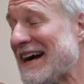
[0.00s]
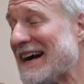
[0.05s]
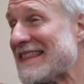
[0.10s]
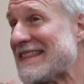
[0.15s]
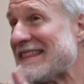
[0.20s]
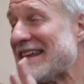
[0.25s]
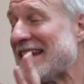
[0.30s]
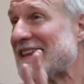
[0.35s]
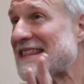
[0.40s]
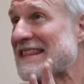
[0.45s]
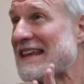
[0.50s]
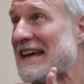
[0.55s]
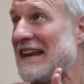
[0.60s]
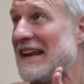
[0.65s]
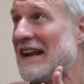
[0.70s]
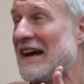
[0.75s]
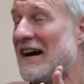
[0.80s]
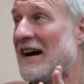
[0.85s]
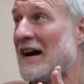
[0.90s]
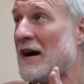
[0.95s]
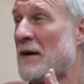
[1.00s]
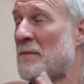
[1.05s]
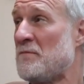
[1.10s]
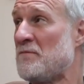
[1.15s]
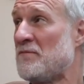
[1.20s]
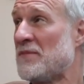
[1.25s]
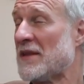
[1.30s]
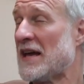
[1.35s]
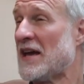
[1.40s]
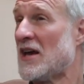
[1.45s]
I think that
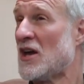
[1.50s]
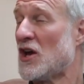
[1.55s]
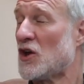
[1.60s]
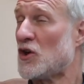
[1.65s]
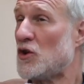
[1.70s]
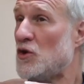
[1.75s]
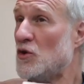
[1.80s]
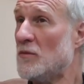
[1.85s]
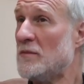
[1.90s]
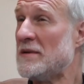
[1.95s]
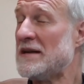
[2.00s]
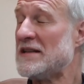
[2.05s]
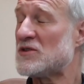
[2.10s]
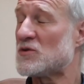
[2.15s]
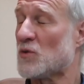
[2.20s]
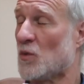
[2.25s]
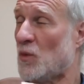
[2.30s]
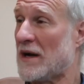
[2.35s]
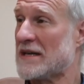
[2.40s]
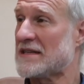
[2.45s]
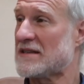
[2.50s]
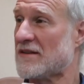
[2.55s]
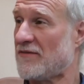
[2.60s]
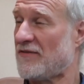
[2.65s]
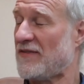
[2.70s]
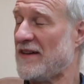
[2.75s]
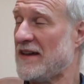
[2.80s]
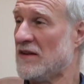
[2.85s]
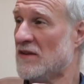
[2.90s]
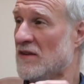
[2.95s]
humans want to
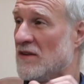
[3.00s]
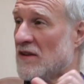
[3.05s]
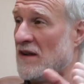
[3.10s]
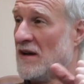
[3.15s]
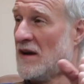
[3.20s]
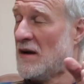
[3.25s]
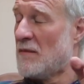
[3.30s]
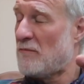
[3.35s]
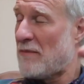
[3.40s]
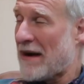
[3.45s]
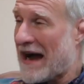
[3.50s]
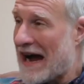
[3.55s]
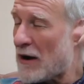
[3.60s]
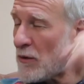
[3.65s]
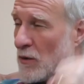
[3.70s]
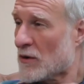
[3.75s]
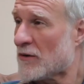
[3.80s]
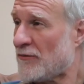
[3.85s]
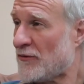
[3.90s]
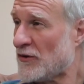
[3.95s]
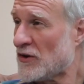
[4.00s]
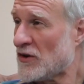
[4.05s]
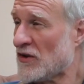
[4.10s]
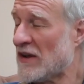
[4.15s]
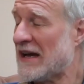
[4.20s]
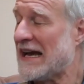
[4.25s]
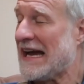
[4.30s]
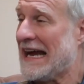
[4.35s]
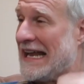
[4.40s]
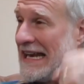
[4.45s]
feel
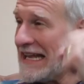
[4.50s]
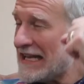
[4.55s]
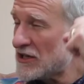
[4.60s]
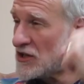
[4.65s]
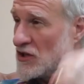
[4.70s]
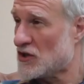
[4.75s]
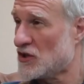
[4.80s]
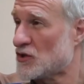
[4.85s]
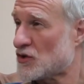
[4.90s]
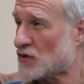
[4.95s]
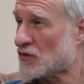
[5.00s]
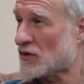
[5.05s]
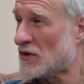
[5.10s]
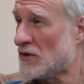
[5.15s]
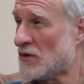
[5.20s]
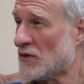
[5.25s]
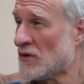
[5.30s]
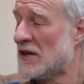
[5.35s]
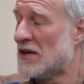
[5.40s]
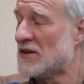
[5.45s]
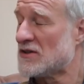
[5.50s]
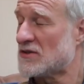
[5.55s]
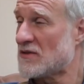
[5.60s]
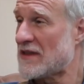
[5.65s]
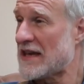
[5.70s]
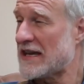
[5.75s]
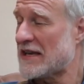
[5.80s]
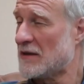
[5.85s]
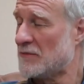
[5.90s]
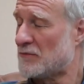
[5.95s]
powerful and in control so
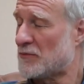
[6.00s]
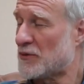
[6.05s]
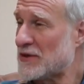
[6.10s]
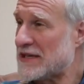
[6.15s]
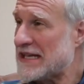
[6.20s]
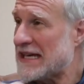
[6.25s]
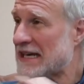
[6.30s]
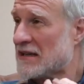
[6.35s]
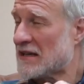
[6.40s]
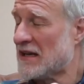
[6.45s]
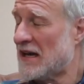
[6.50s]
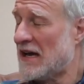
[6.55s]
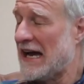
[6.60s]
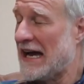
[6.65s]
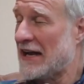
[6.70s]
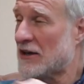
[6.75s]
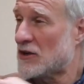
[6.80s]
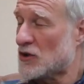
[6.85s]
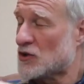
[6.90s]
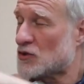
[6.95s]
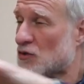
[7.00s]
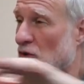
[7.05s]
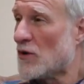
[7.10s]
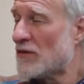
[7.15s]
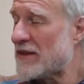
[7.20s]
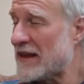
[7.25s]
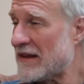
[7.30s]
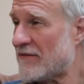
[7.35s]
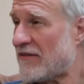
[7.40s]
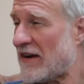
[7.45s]
they can predict and
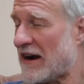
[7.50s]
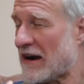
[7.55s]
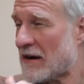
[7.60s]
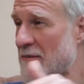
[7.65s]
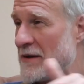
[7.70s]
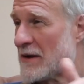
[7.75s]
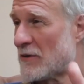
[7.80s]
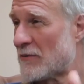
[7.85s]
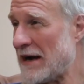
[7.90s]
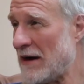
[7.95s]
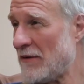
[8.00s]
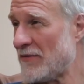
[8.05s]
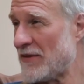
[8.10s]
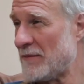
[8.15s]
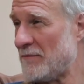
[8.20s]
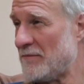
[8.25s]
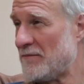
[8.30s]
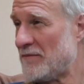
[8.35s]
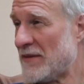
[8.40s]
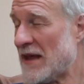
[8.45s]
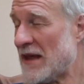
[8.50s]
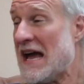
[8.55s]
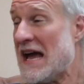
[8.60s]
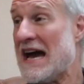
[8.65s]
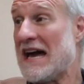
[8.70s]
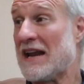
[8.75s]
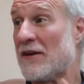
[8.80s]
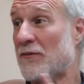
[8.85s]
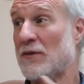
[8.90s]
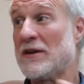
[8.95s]
control the environment around them.
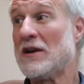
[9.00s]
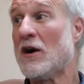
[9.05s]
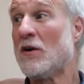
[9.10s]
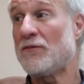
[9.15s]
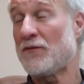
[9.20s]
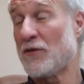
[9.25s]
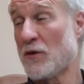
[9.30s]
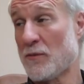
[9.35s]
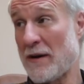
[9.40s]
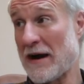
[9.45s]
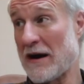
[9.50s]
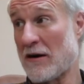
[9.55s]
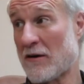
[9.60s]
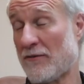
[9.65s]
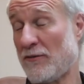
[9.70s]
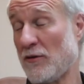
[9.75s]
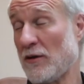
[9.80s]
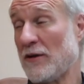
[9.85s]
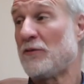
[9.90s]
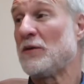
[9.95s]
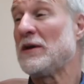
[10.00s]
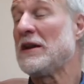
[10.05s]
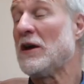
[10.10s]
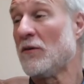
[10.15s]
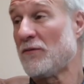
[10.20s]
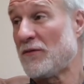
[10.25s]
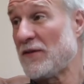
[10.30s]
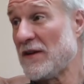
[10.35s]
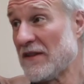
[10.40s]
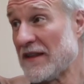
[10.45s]
And if we don't feel powerful, if we
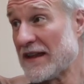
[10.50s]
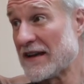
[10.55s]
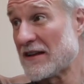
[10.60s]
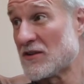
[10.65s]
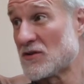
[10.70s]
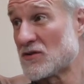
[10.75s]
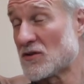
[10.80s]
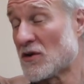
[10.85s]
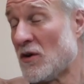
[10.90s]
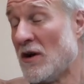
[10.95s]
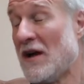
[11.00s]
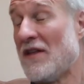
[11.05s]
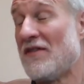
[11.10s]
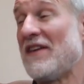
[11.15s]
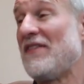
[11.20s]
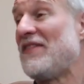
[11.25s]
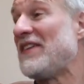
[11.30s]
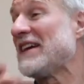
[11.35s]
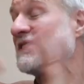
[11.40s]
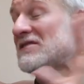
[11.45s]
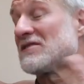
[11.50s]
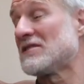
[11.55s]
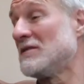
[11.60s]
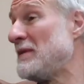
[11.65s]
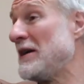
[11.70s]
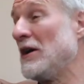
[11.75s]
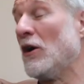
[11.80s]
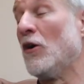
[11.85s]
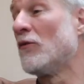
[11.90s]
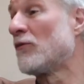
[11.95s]
don't feel in control, then things can
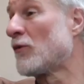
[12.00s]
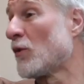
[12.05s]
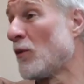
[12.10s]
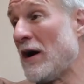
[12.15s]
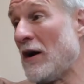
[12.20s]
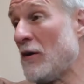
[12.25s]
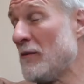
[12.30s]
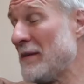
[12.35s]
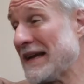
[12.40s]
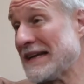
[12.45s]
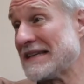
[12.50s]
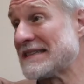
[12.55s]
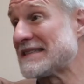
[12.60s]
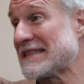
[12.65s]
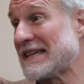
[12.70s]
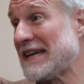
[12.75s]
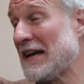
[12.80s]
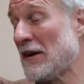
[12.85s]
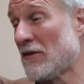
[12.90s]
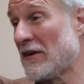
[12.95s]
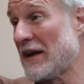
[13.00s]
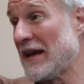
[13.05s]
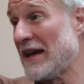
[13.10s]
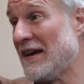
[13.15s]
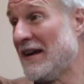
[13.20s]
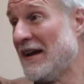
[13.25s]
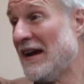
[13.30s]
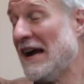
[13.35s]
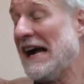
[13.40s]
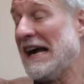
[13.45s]
be overwhelming and
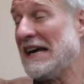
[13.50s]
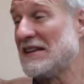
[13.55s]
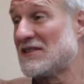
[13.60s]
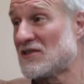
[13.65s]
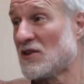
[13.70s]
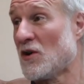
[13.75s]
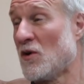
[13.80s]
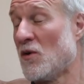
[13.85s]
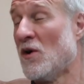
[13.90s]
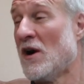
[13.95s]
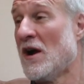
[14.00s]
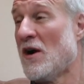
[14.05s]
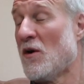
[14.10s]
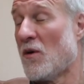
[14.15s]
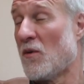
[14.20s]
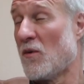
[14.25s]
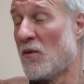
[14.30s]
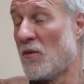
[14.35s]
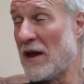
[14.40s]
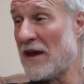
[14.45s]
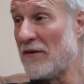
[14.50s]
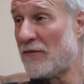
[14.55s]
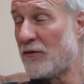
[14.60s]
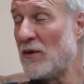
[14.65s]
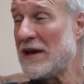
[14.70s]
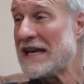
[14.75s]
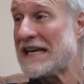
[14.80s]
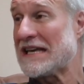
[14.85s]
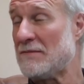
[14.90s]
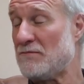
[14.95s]
scary. And so if
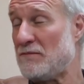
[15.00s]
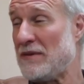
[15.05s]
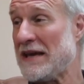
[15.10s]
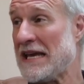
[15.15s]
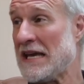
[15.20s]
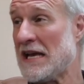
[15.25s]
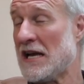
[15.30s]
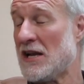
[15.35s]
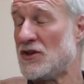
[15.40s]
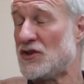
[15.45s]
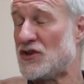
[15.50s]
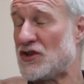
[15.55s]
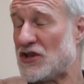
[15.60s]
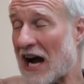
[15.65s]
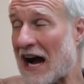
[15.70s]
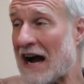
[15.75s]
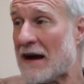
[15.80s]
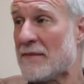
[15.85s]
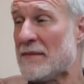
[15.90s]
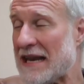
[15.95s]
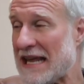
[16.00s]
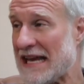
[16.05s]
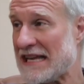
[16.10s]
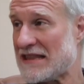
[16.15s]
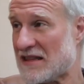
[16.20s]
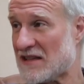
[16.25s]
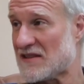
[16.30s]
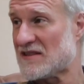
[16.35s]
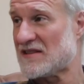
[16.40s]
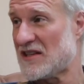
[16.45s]
we can
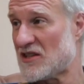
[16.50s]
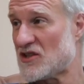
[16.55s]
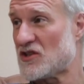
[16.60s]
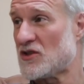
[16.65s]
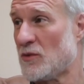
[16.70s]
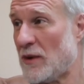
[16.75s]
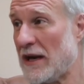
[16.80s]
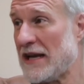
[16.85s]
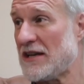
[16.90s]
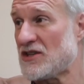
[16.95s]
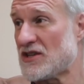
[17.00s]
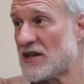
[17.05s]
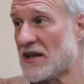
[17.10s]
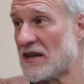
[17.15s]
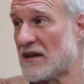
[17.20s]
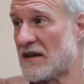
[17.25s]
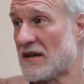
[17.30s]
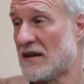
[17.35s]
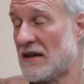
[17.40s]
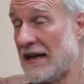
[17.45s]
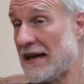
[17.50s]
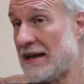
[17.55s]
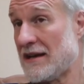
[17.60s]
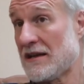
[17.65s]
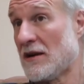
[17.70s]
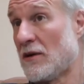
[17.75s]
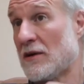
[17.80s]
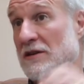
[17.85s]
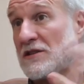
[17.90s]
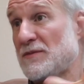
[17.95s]
dominate the situation,
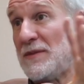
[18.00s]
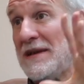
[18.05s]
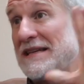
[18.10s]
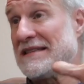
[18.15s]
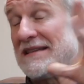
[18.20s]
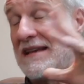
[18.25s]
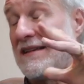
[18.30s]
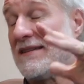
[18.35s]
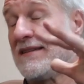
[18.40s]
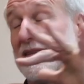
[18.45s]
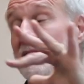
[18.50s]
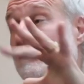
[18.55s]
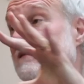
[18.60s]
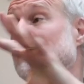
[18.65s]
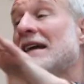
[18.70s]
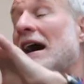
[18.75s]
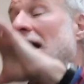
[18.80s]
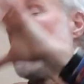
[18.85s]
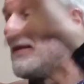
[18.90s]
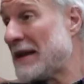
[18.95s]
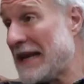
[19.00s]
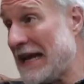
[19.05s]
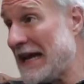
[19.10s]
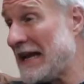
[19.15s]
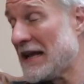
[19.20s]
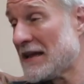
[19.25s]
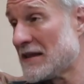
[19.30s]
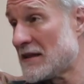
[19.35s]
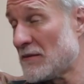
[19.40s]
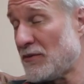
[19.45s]
And, our species is
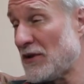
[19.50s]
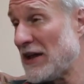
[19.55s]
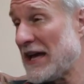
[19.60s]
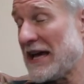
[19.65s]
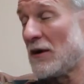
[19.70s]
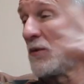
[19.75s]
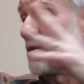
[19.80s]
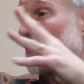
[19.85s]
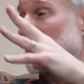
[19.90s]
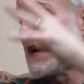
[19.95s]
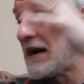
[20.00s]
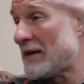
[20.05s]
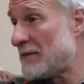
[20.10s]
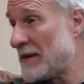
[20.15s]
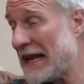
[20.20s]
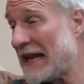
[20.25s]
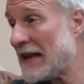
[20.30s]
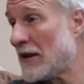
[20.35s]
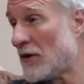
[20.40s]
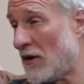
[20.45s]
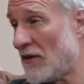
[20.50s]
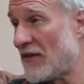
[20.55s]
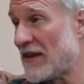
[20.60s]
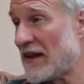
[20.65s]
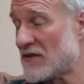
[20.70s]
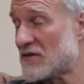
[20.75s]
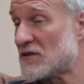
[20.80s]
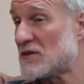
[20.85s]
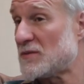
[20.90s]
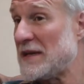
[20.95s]
dominating the planet. We're dominating all
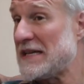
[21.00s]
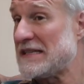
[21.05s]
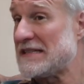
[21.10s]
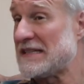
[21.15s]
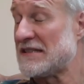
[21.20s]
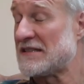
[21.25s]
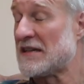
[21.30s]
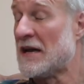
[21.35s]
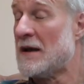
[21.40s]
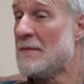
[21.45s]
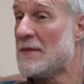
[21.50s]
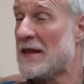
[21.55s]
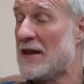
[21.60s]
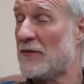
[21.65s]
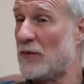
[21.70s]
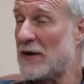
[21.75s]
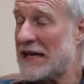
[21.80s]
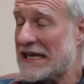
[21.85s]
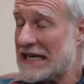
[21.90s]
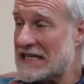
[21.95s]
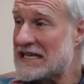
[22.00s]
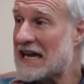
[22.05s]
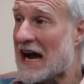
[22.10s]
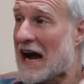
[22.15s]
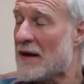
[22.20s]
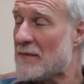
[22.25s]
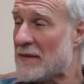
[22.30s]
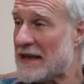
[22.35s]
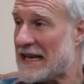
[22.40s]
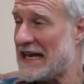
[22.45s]
the other species. If we can
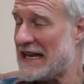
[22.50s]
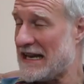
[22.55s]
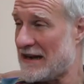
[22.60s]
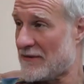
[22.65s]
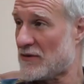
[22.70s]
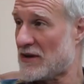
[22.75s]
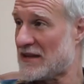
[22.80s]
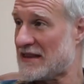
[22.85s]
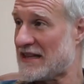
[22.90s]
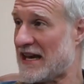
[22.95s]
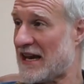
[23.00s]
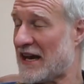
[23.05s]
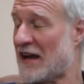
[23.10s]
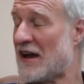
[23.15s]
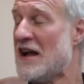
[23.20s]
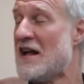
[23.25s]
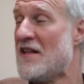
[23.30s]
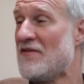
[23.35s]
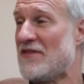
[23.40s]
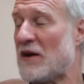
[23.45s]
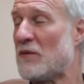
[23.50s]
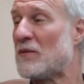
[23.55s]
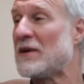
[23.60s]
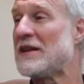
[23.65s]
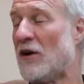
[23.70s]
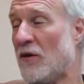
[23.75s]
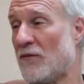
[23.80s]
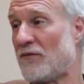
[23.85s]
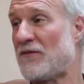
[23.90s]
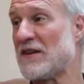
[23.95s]
dominate everything, then
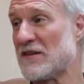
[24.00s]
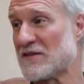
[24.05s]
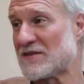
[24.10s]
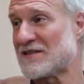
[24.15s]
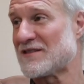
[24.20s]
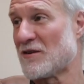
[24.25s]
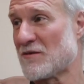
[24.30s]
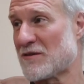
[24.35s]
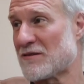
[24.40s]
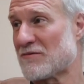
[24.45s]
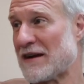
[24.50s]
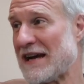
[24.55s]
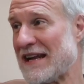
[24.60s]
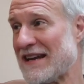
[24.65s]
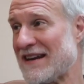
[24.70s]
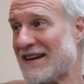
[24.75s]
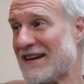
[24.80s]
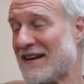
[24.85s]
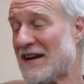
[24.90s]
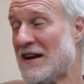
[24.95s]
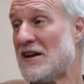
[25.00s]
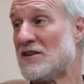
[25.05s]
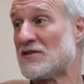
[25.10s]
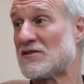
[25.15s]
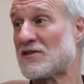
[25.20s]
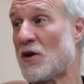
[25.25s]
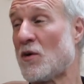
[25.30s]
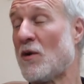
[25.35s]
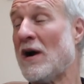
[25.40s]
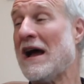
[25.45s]
we don't feel so threatened.
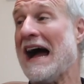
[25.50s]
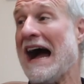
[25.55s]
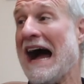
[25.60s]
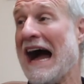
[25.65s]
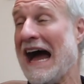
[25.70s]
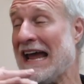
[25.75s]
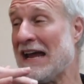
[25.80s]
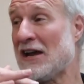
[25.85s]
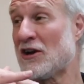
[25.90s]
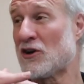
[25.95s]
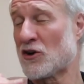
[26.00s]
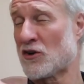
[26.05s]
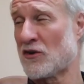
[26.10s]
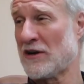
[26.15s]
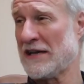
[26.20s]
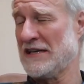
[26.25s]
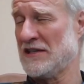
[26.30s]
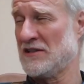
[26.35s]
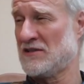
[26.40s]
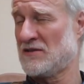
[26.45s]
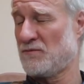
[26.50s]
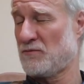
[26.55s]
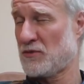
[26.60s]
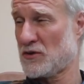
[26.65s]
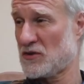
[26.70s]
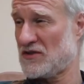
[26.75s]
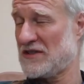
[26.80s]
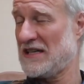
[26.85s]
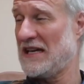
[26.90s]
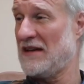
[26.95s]
So anger is
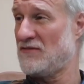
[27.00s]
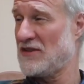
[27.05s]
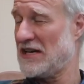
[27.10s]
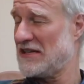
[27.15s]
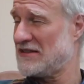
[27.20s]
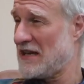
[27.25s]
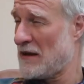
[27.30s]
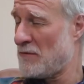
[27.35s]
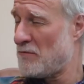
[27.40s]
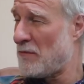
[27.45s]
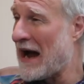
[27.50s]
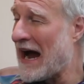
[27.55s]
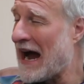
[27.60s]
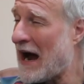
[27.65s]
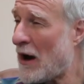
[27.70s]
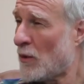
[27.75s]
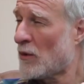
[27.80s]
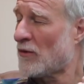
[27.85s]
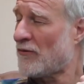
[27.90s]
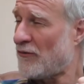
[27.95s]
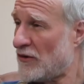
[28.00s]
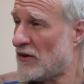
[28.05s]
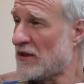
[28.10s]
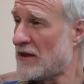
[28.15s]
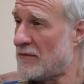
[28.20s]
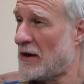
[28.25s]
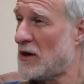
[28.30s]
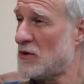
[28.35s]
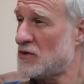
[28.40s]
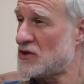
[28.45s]
perceived as a
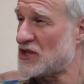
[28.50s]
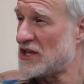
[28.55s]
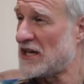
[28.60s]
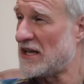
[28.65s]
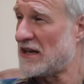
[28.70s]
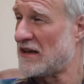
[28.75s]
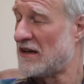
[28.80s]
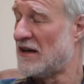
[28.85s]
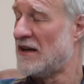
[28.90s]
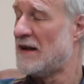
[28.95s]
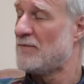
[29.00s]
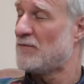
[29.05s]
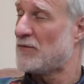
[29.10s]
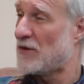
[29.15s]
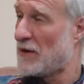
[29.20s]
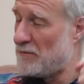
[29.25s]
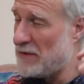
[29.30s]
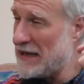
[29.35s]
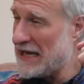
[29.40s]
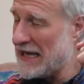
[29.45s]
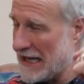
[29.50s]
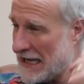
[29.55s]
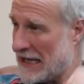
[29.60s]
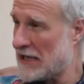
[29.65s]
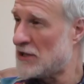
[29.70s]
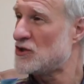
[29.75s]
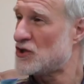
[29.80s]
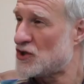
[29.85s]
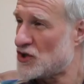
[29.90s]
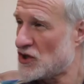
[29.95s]
powerful emotion to be
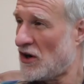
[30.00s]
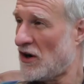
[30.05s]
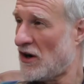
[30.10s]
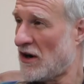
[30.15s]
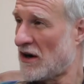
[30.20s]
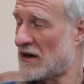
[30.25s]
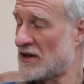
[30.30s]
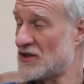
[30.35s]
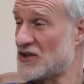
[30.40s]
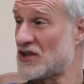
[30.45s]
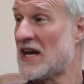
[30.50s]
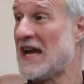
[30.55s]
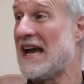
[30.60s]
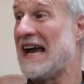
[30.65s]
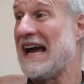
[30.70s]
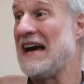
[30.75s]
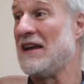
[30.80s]
in charge.